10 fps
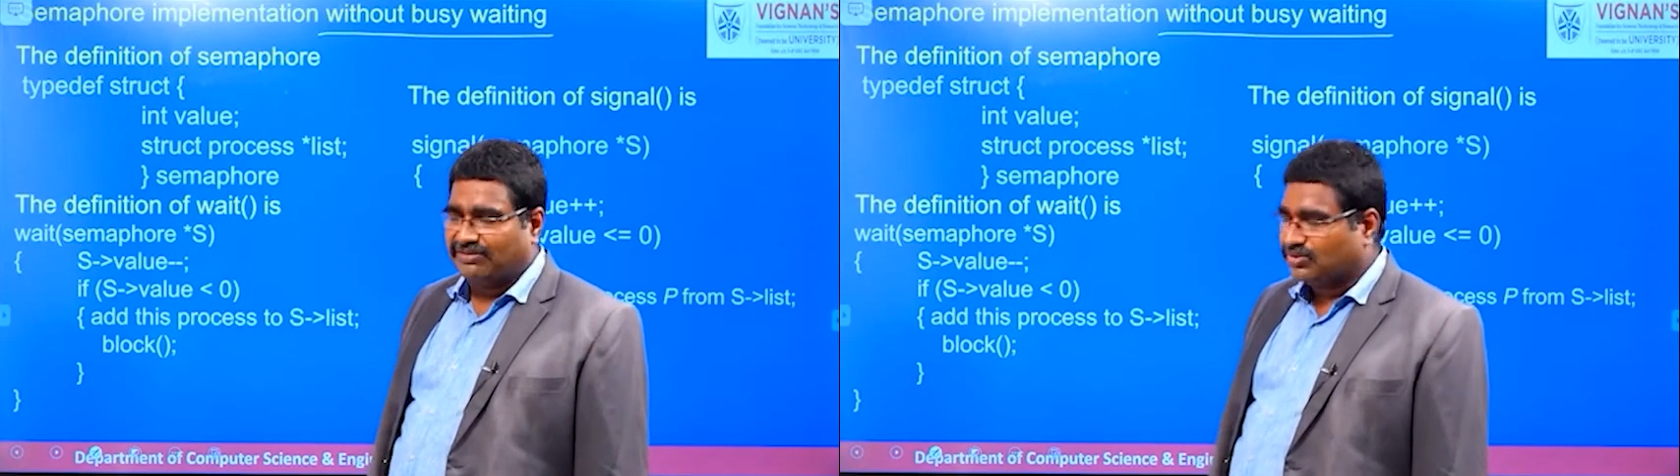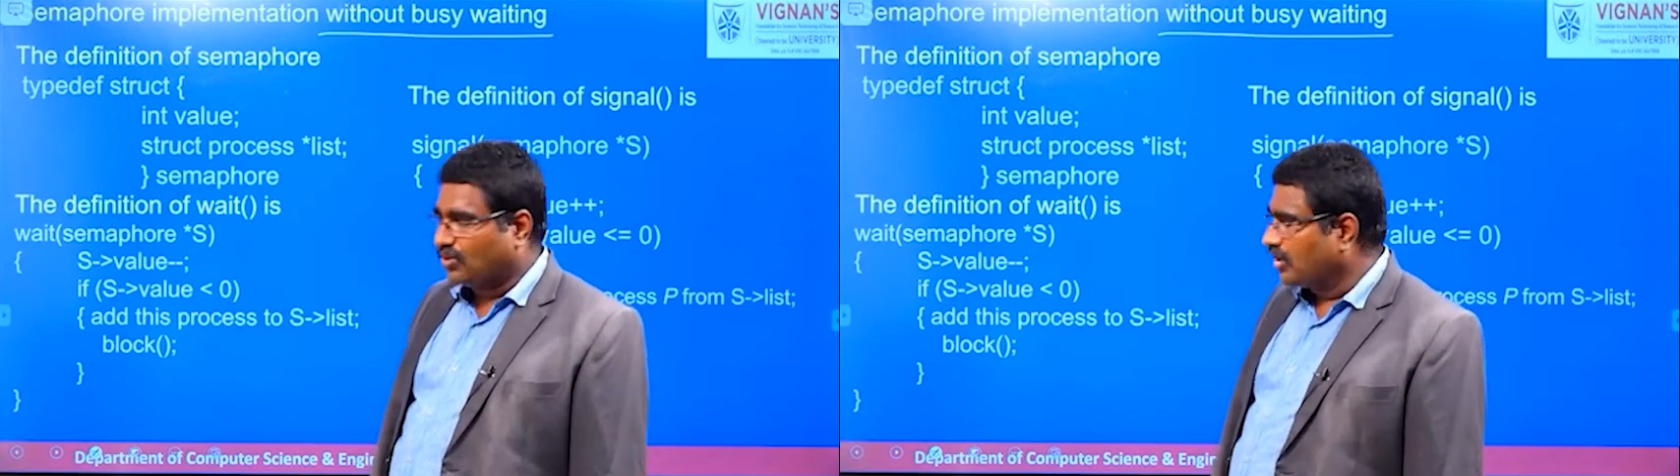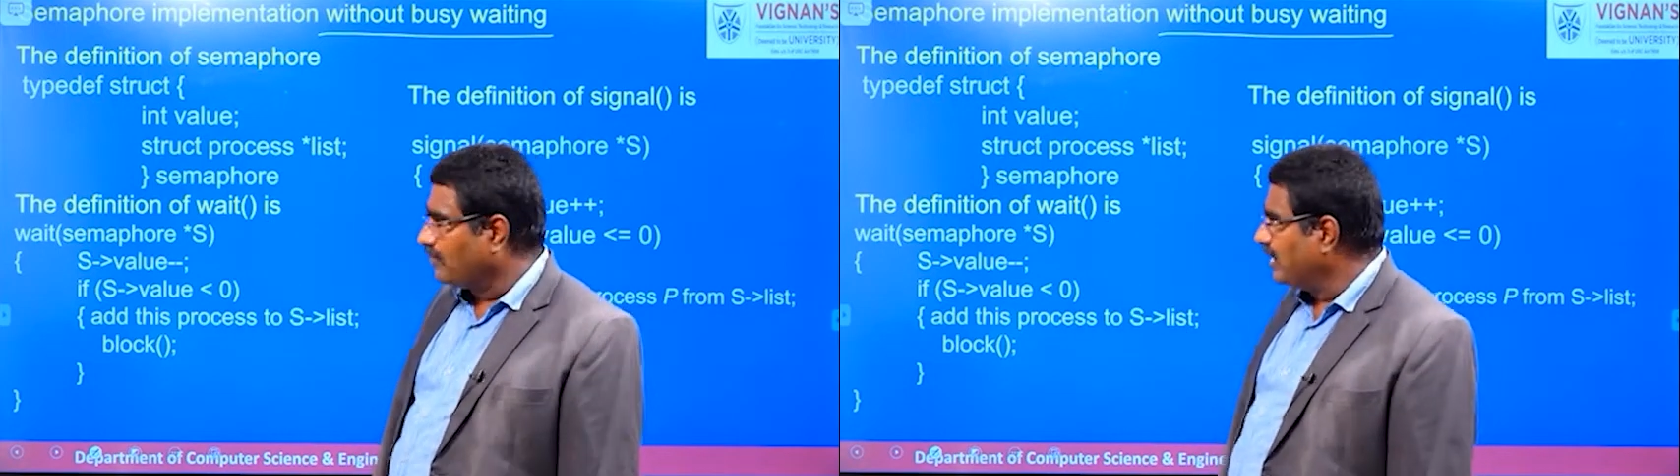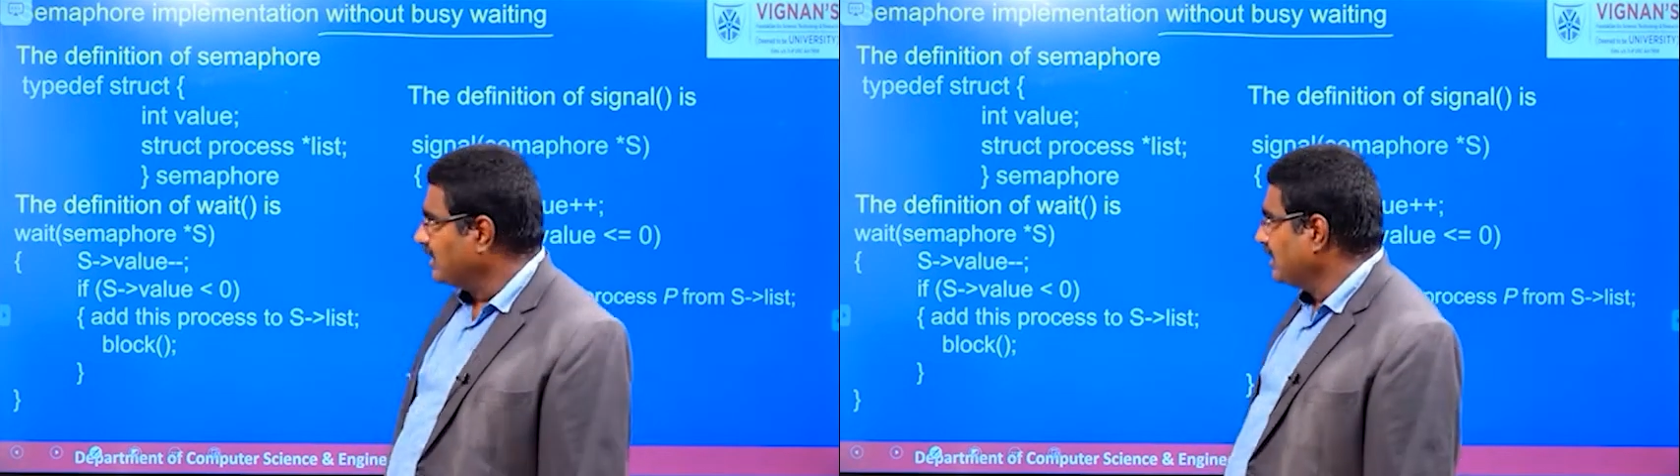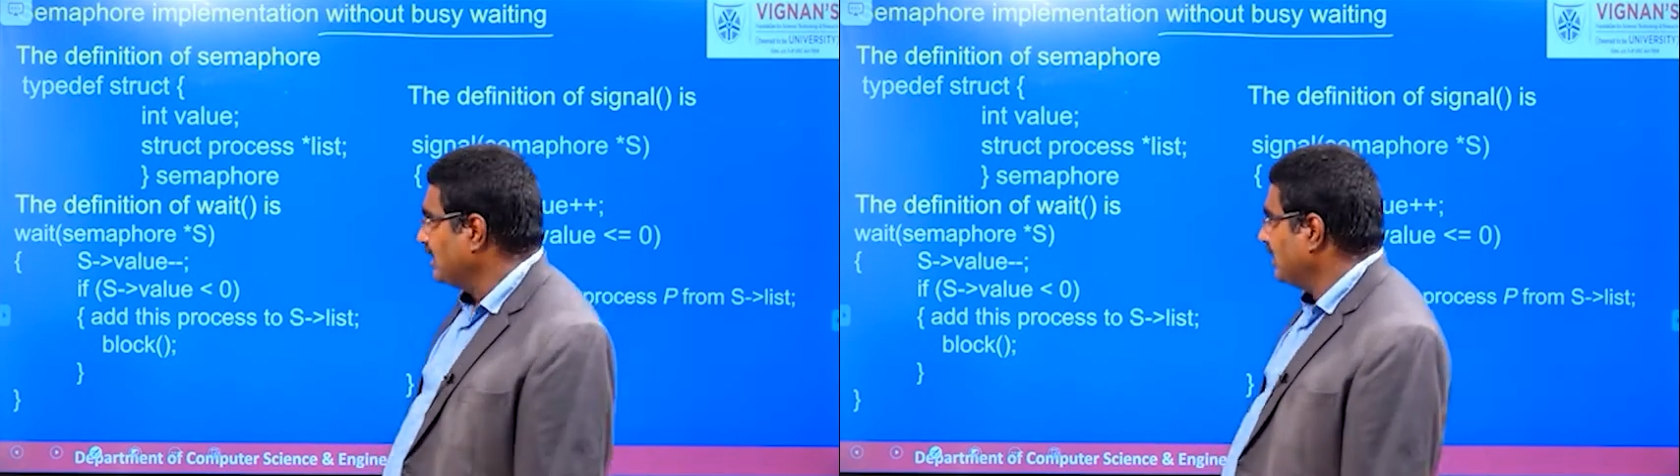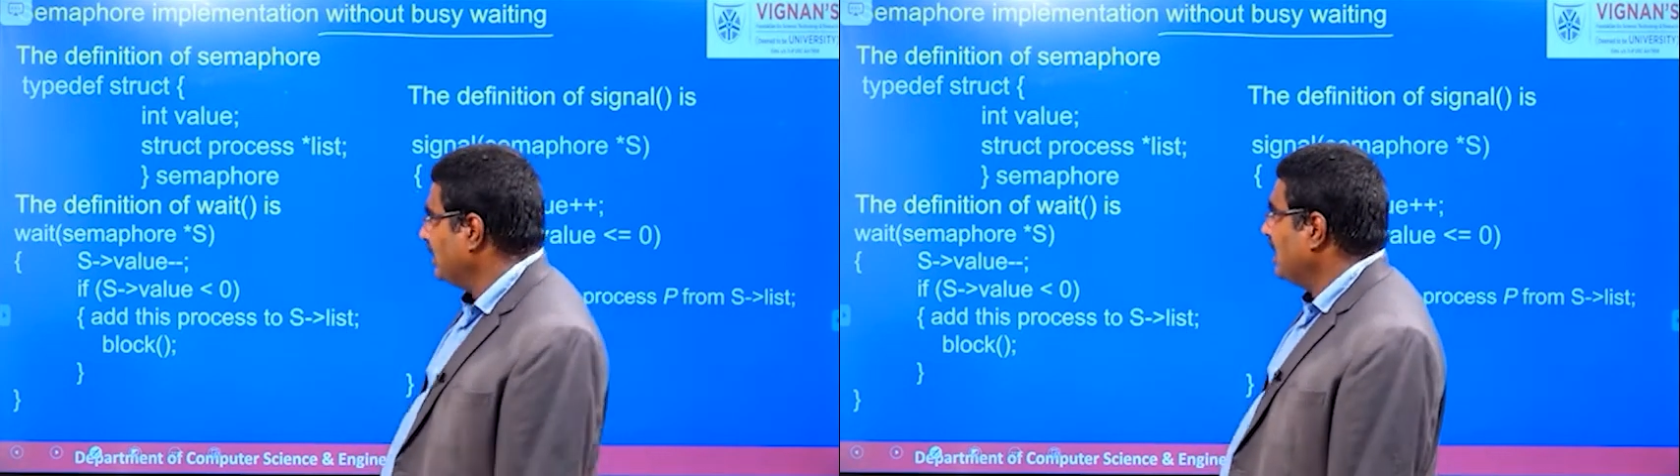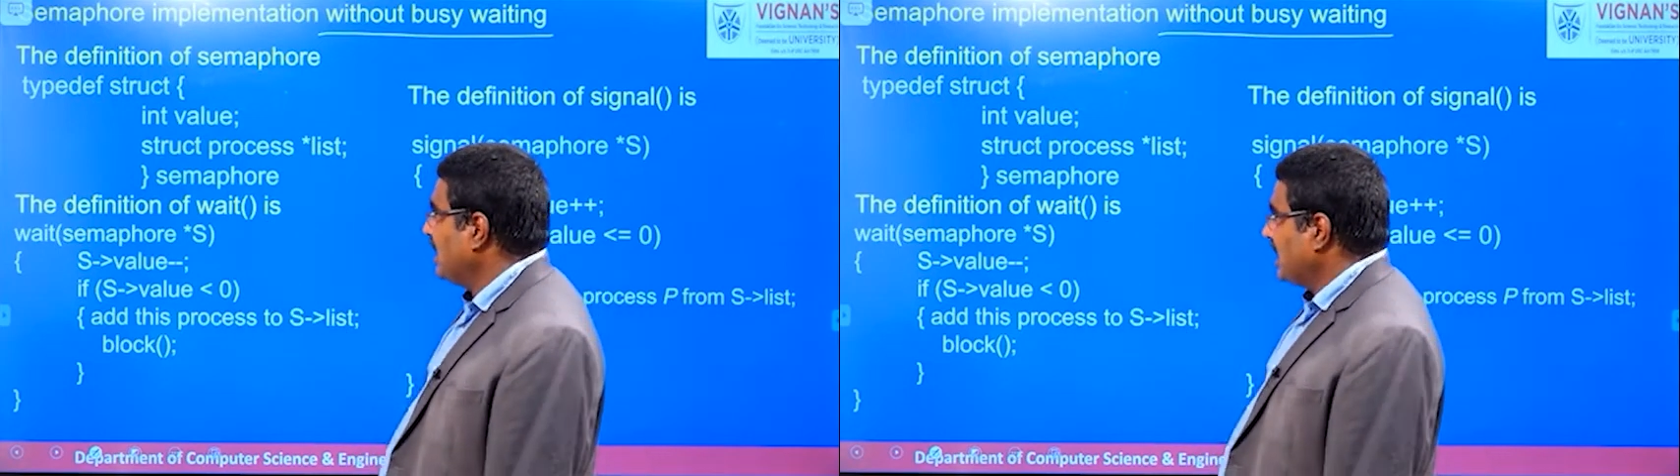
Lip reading: So automatically